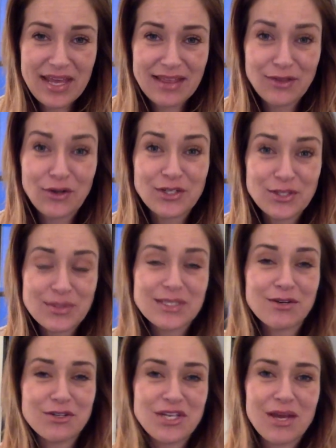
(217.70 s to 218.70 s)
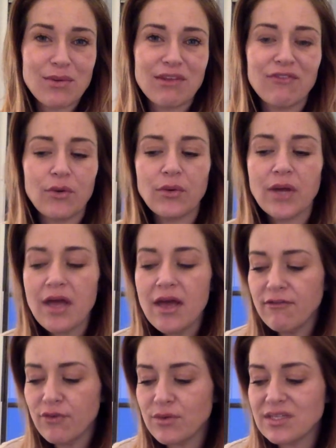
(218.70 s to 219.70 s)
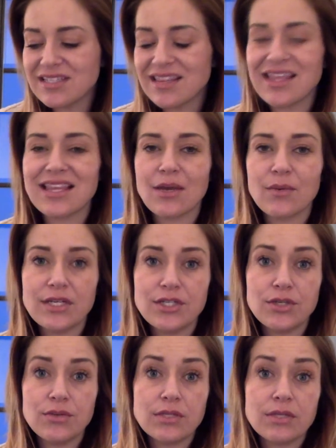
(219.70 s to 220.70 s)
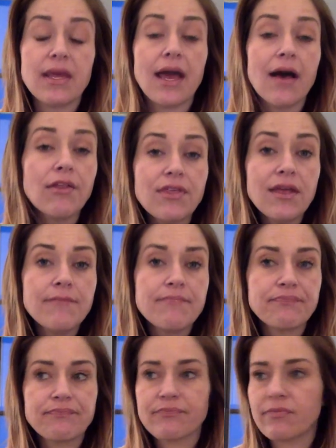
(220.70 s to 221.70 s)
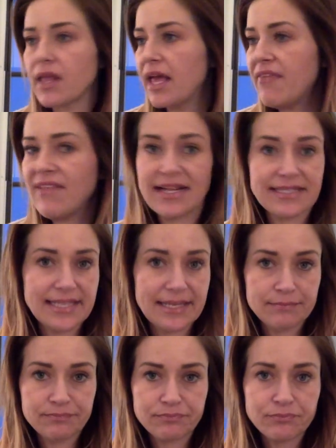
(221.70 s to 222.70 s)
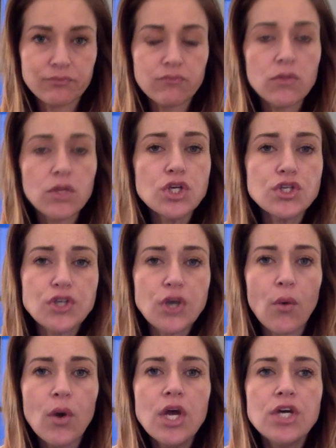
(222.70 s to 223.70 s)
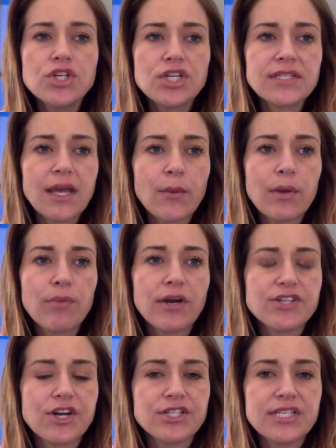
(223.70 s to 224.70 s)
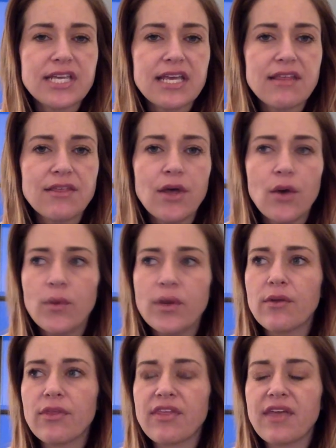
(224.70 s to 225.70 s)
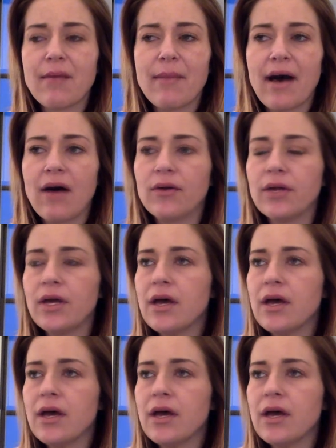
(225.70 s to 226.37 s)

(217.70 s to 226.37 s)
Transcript: learn to associate with food. Food is the thing that we do to be healthy, and that's it. So just like we brush our teeth, we don't think about